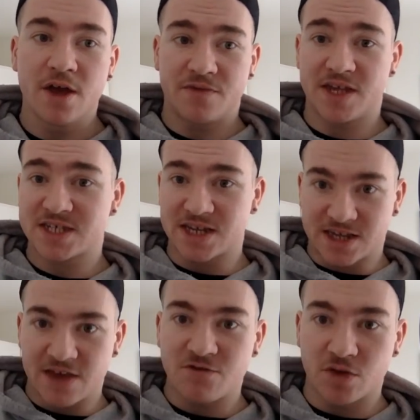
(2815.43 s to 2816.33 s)
This can
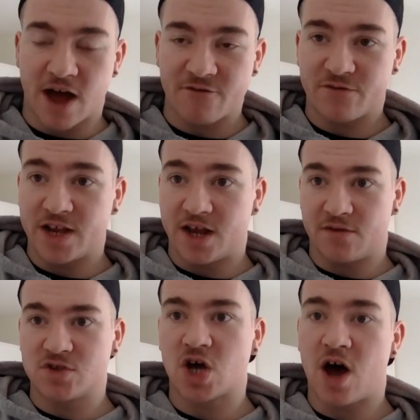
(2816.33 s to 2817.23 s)
give you that feeling
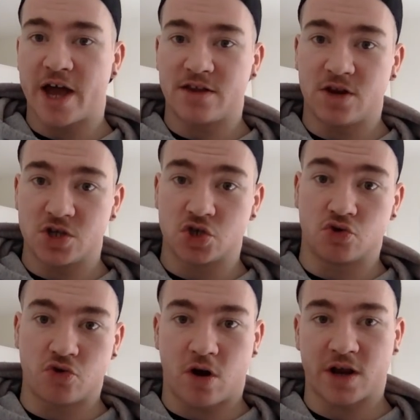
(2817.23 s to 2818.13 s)
of tiredness or
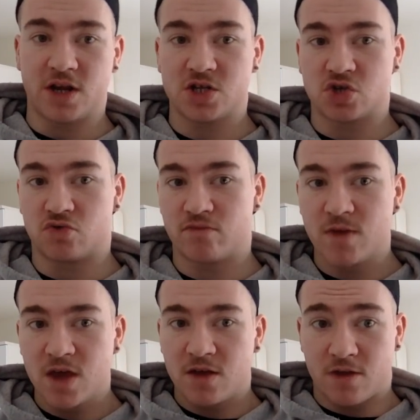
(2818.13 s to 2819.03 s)
grogginess, or
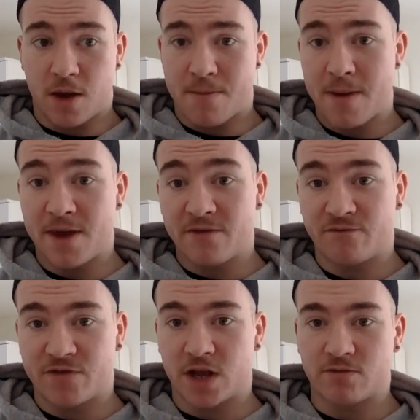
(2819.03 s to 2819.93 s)
maybe
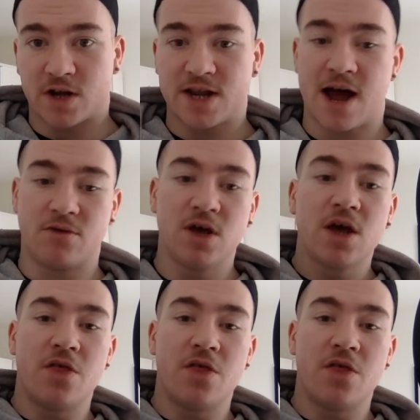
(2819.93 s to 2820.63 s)
even feeling run down.